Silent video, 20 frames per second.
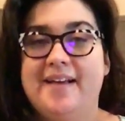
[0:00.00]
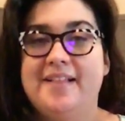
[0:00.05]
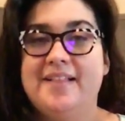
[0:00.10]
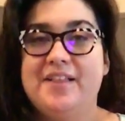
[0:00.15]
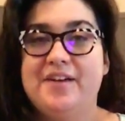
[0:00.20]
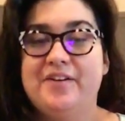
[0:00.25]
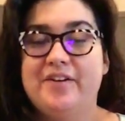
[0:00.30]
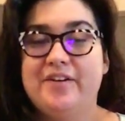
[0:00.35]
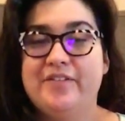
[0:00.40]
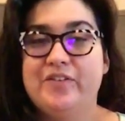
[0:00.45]

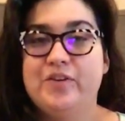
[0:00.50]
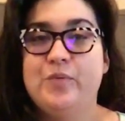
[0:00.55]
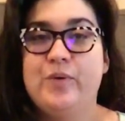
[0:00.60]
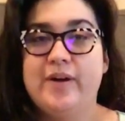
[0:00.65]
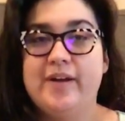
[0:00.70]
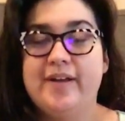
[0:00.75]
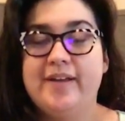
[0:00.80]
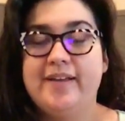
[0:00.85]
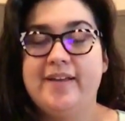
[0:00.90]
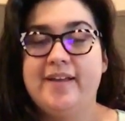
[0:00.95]
Hello,
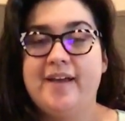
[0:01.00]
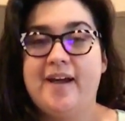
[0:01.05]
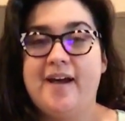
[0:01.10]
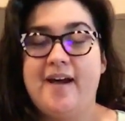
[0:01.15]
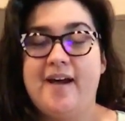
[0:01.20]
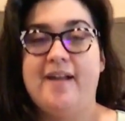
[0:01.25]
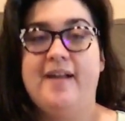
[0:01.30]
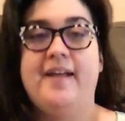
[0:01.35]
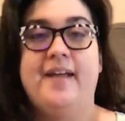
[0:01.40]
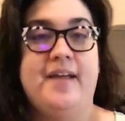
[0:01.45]
everyone.
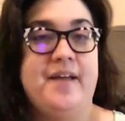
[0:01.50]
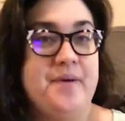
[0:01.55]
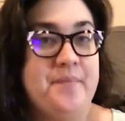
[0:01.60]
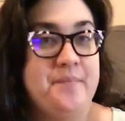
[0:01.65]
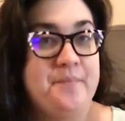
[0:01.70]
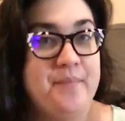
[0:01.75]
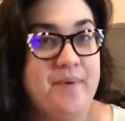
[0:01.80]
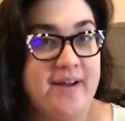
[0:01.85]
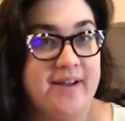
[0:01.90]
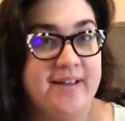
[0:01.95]
I
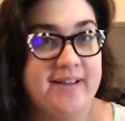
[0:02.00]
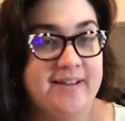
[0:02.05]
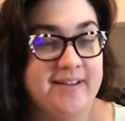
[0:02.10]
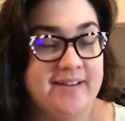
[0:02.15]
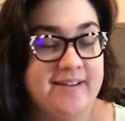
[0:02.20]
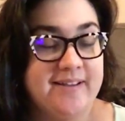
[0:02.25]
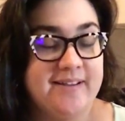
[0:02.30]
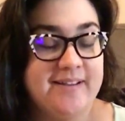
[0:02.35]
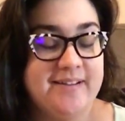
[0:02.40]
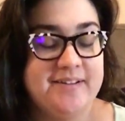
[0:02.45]
am
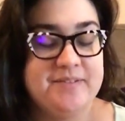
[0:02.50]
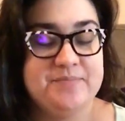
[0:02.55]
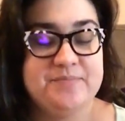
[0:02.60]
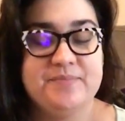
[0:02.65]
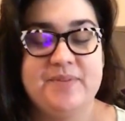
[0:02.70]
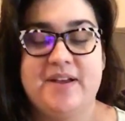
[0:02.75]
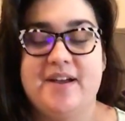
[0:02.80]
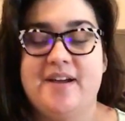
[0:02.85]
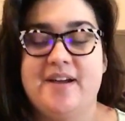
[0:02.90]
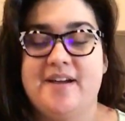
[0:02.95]
Monica.
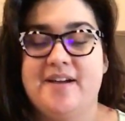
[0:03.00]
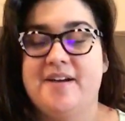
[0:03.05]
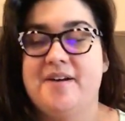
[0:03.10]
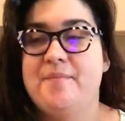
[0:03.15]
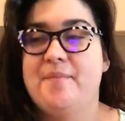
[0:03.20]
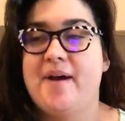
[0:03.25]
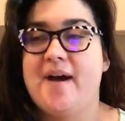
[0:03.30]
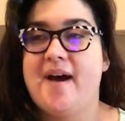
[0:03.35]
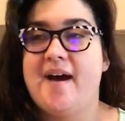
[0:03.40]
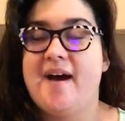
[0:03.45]

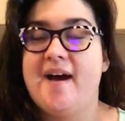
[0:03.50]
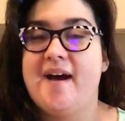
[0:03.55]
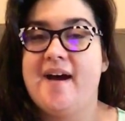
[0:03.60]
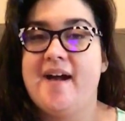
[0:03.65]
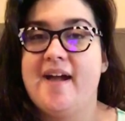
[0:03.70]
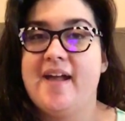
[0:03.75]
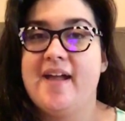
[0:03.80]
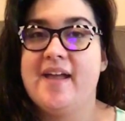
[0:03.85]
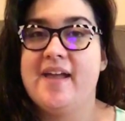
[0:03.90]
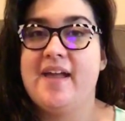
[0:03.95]

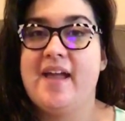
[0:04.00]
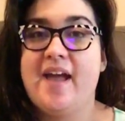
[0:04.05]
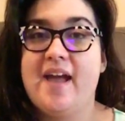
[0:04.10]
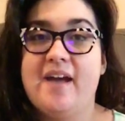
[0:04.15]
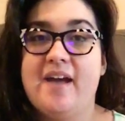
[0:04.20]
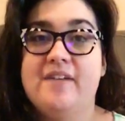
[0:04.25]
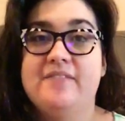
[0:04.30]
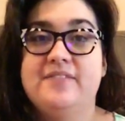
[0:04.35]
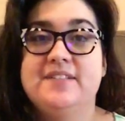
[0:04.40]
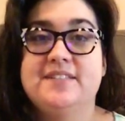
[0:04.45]
I
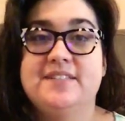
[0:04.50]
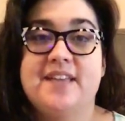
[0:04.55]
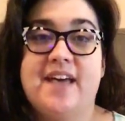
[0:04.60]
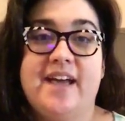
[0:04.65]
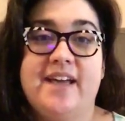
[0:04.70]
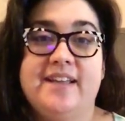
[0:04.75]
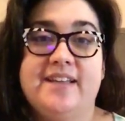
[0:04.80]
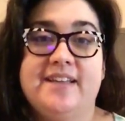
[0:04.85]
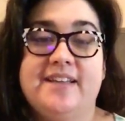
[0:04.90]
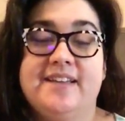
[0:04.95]
have
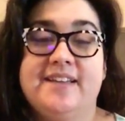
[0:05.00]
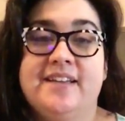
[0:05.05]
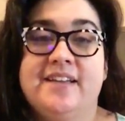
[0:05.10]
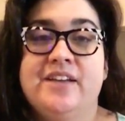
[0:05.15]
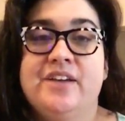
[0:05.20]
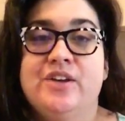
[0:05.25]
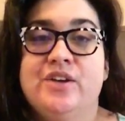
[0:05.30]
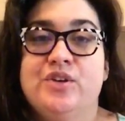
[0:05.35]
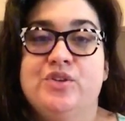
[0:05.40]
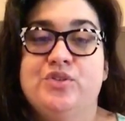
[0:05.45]
decided
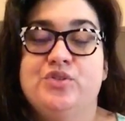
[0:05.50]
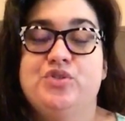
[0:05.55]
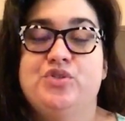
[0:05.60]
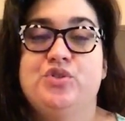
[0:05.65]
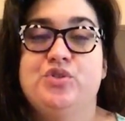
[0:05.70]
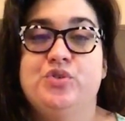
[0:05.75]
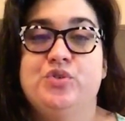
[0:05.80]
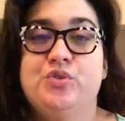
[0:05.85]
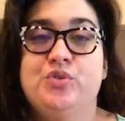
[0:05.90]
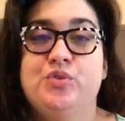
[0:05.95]

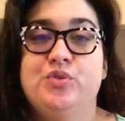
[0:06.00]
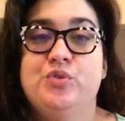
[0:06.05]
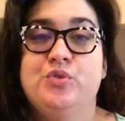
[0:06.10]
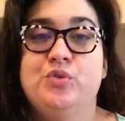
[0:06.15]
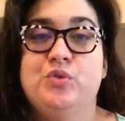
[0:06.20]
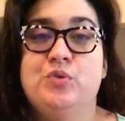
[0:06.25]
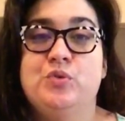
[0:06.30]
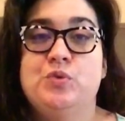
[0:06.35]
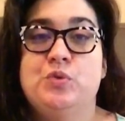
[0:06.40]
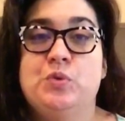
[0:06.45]

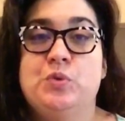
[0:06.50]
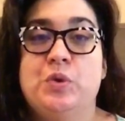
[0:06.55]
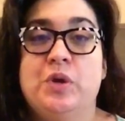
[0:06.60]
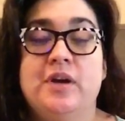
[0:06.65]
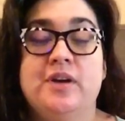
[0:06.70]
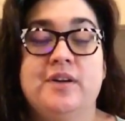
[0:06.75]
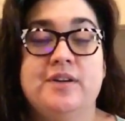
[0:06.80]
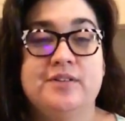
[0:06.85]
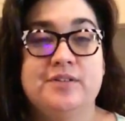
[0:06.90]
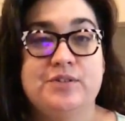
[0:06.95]
to
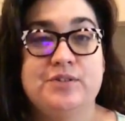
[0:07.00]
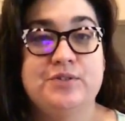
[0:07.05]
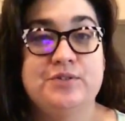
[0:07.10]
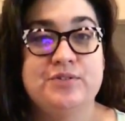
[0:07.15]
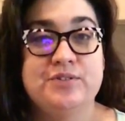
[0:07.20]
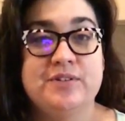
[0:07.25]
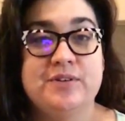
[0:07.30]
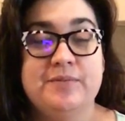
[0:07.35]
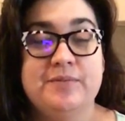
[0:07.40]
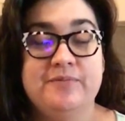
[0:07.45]
do
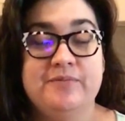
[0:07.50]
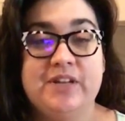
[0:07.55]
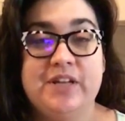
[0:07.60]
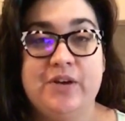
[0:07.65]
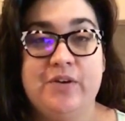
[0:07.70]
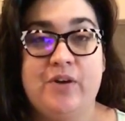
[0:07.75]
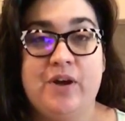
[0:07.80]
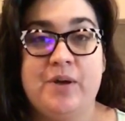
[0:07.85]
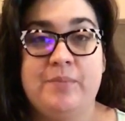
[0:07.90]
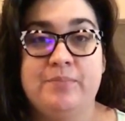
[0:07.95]
some
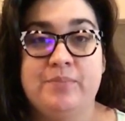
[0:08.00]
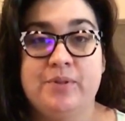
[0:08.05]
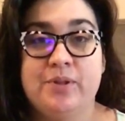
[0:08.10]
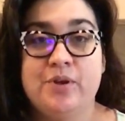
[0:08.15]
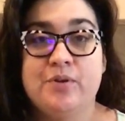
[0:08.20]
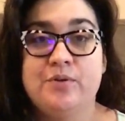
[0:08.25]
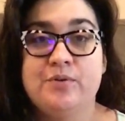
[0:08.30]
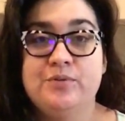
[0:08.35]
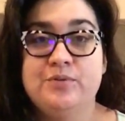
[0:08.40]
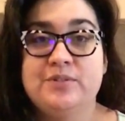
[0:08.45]
video
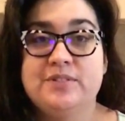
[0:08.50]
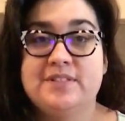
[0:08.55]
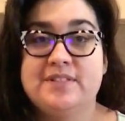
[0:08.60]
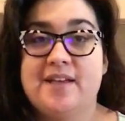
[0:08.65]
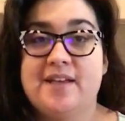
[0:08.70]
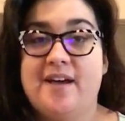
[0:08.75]
uploads.